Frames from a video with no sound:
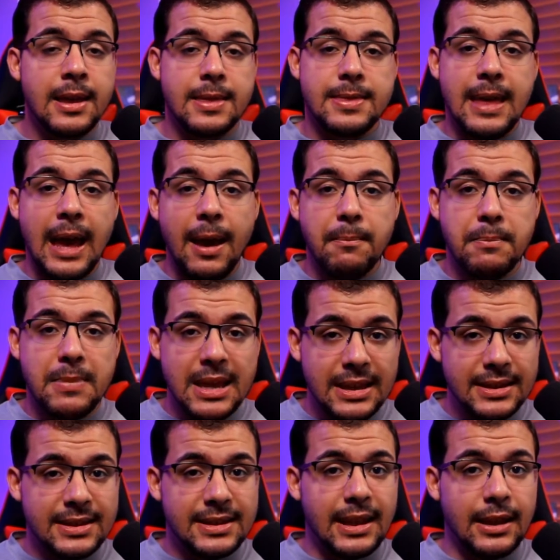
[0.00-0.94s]
that
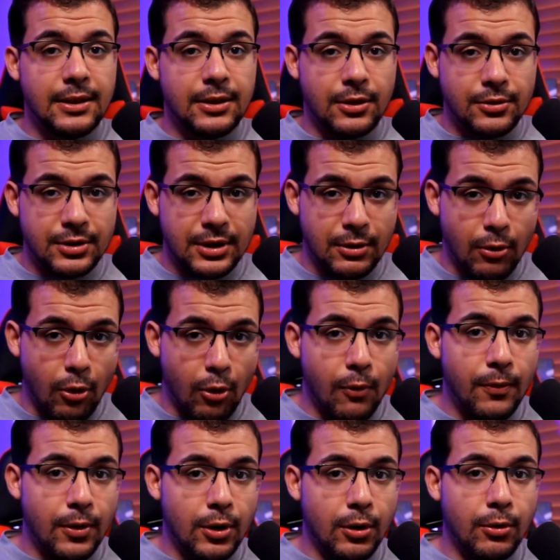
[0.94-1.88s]
means that there's an
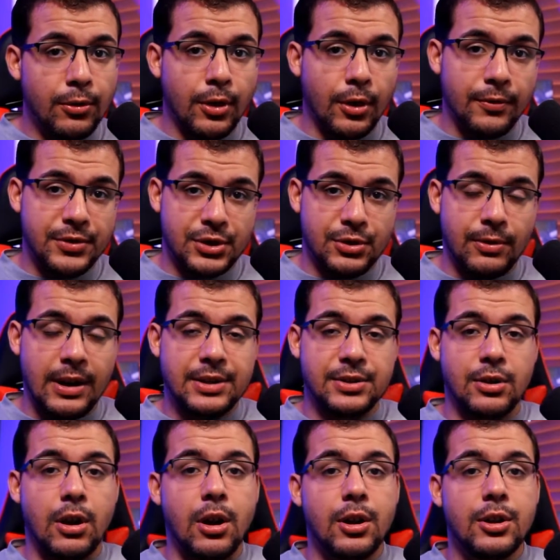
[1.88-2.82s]
overload of stress
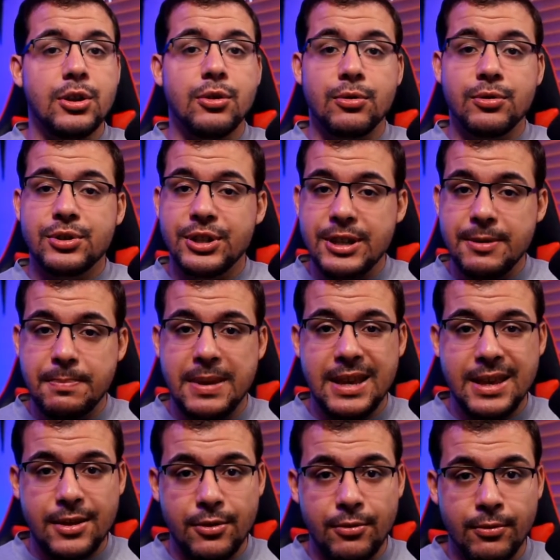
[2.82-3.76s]
on your
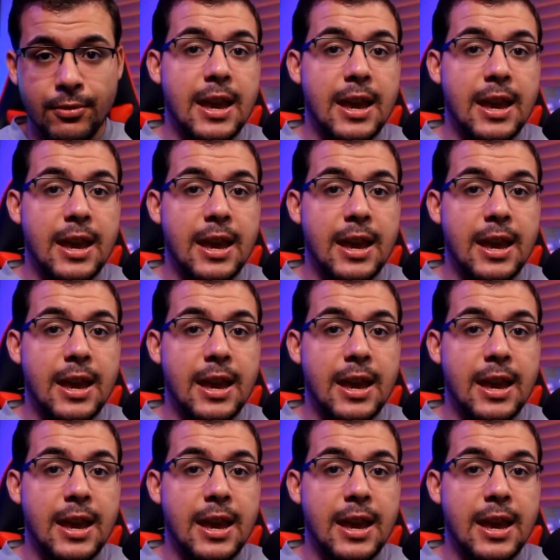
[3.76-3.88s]
GPU.